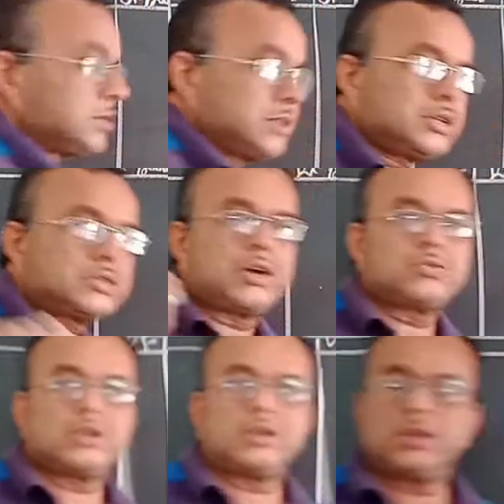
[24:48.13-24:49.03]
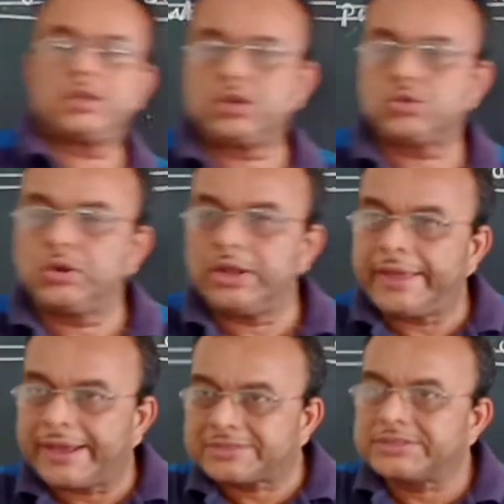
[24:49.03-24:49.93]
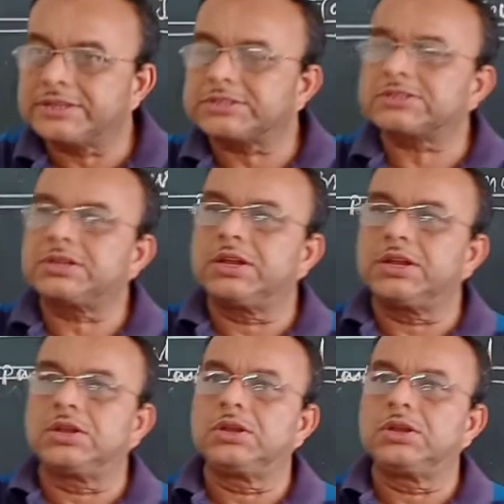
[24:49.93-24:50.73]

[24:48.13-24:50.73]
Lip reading: 6,000 it will exist in